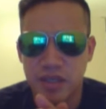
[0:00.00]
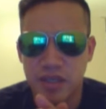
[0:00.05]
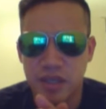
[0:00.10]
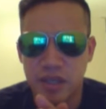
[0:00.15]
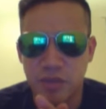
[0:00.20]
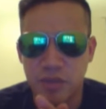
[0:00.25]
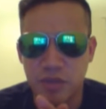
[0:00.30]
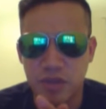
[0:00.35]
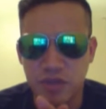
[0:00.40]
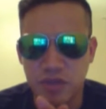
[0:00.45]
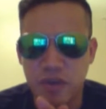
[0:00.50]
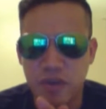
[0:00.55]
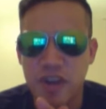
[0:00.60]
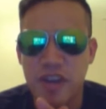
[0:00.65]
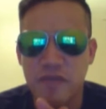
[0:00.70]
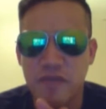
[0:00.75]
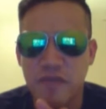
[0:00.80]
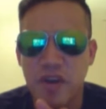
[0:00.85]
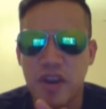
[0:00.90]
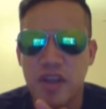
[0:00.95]
it was
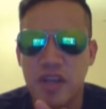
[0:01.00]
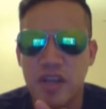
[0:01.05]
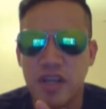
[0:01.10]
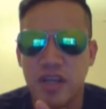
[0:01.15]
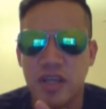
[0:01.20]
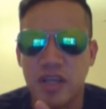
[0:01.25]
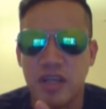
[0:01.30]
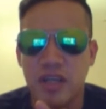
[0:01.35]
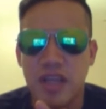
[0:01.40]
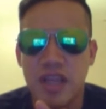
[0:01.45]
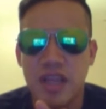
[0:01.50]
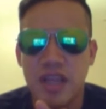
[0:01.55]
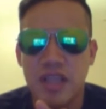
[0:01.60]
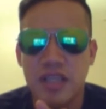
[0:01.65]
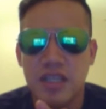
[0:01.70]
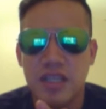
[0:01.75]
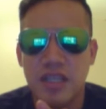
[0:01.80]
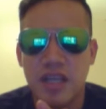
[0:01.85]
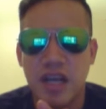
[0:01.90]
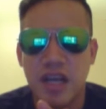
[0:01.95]
very, very, uh,
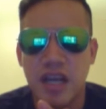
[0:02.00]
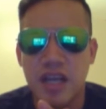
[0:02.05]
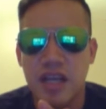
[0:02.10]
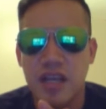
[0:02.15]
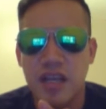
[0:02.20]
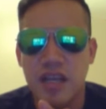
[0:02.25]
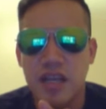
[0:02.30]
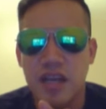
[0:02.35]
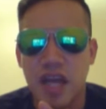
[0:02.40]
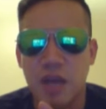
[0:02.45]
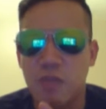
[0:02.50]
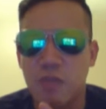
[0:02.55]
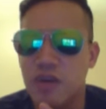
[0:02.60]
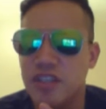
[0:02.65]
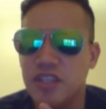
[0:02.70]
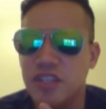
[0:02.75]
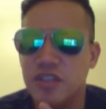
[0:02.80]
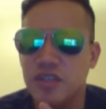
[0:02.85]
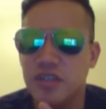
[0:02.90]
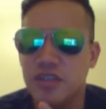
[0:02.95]
I, I
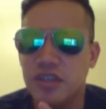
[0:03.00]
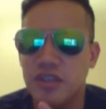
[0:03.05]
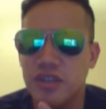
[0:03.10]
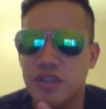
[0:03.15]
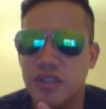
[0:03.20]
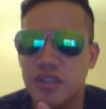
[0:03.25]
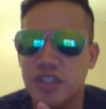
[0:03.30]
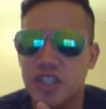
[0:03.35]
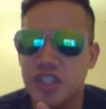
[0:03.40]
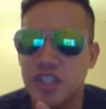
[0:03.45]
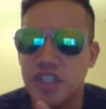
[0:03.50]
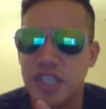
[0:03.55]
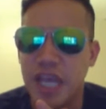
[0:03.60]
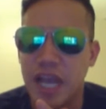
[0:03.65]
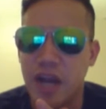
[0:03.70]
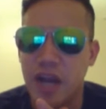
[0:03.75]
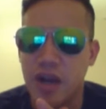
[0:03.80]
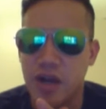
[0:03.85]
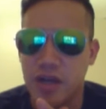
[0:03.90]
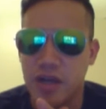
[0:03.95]
wasn't
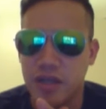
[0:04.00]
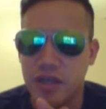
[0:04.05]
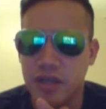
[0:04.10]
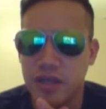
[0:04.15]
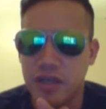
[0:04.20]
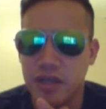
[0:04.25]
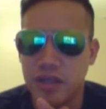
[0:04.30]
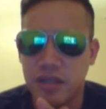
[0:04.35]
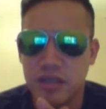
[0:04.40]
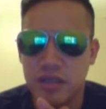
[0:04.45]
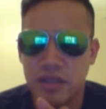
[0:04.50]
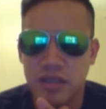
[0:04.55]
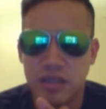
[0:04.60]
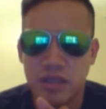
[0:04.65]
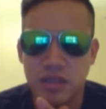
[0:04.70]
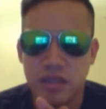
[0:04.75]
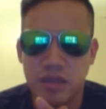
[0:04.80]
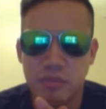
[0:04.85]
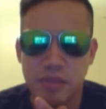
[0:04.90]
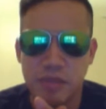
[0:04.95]
scared
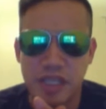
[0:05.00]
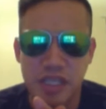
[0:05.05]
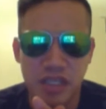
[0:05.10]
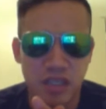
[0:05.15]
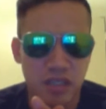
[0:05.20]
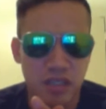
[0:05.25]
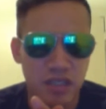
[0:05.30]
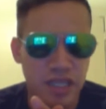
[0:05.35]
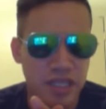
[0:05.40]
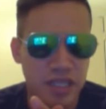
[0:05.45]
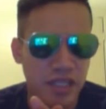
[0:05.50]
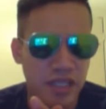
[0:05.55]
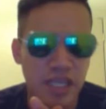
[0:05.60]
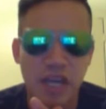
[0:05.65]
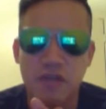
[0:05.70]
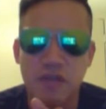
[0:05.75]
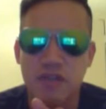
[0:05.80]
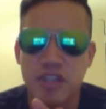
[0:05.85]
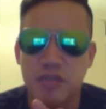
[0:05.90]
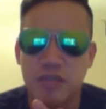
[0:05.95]
because I think
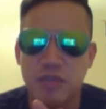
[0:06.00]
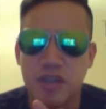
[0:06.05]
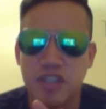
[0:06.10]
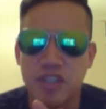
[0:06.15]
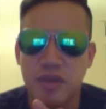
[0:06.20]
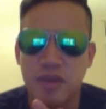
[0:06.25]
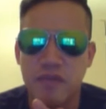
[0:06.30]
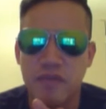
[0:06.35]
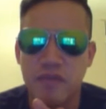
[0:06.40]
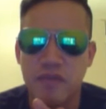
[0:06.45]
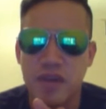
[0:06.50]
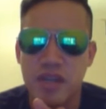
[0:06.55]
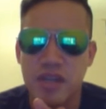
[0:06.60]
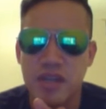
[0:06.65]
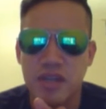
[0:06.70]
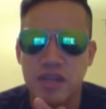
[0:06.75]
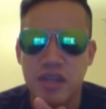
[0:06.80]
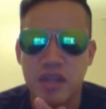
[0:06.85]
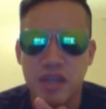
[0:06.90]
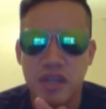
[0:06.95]
I was amongst my
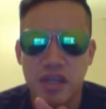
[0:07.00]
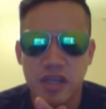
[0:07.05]
friends.